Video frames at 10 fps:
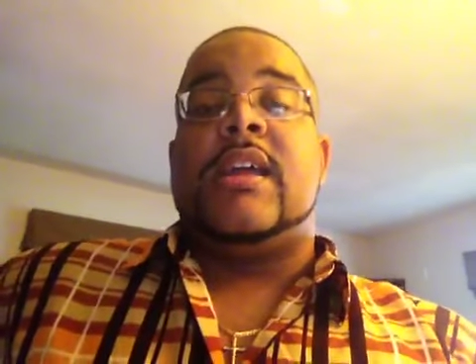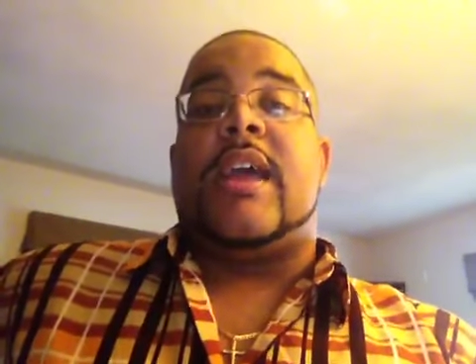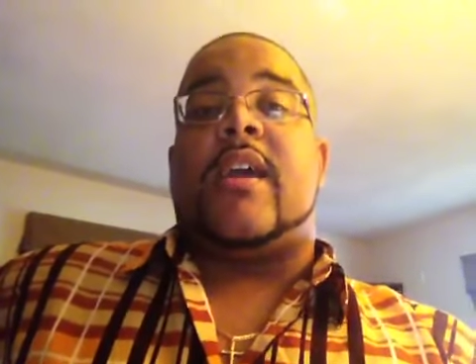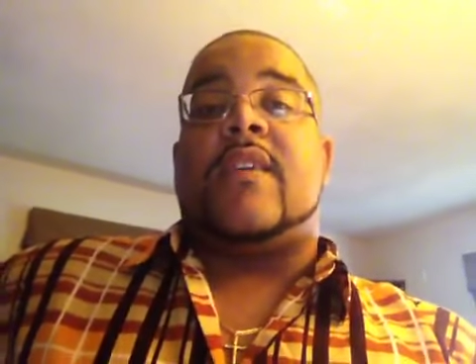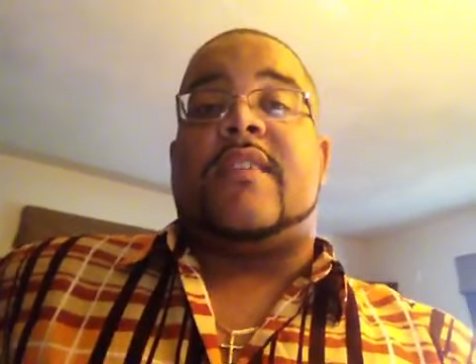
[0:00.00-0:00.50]

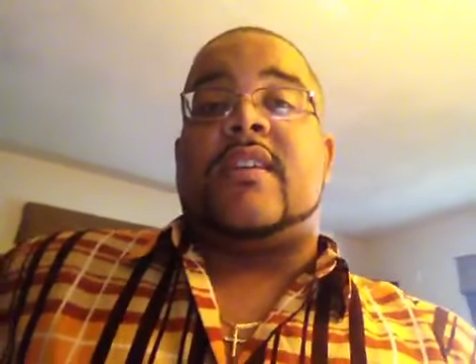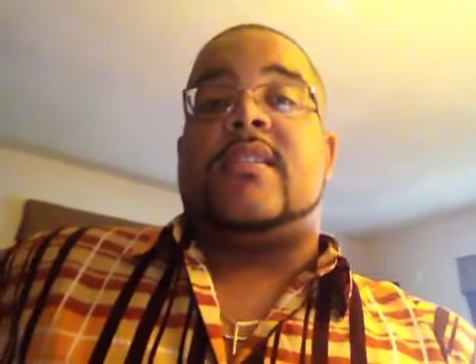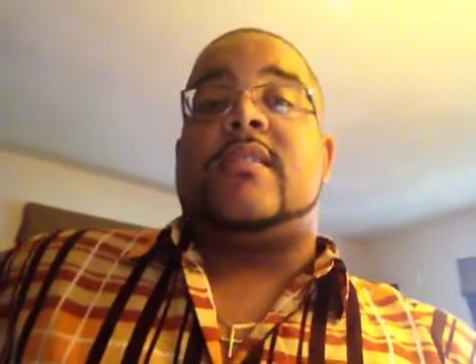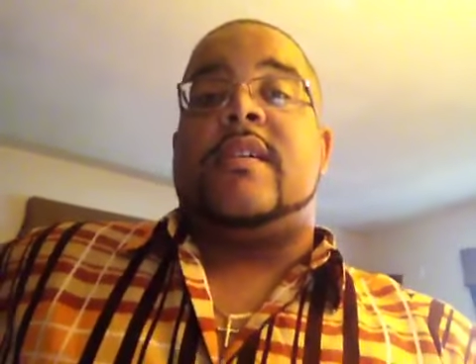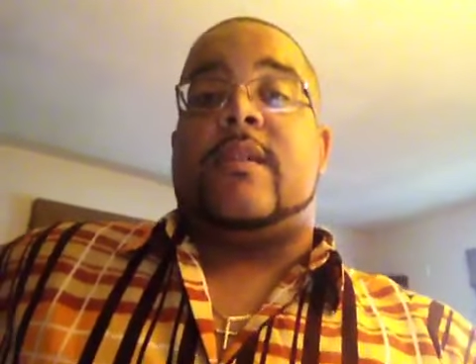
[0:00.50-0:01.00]
And
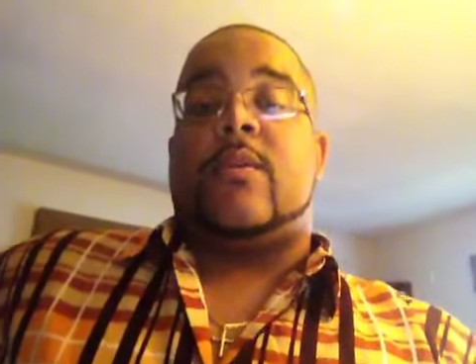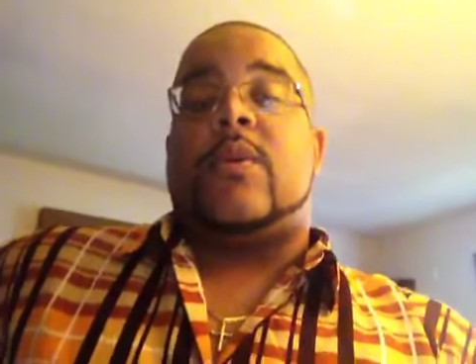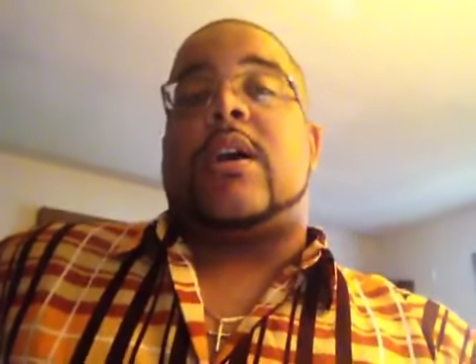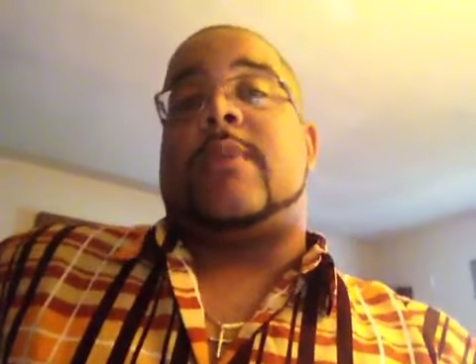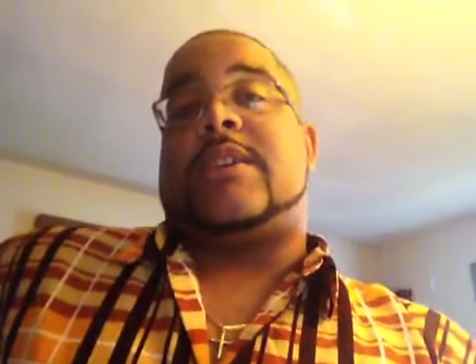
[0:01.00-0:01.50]
Carvalho,
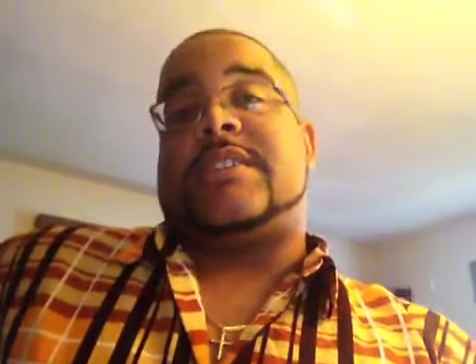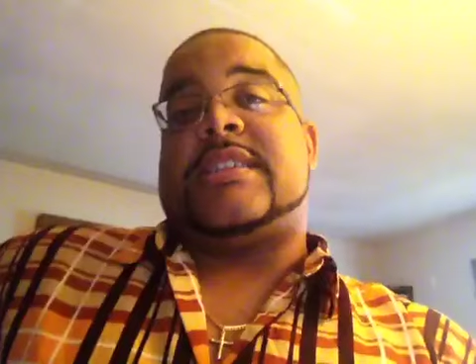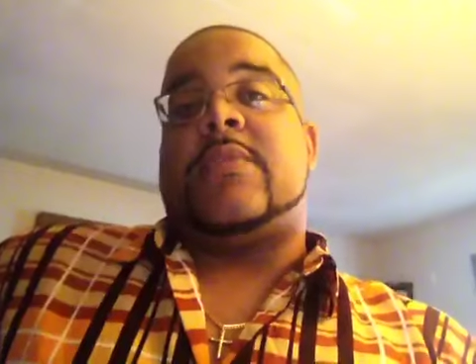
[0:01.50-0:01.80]
Robert, I should say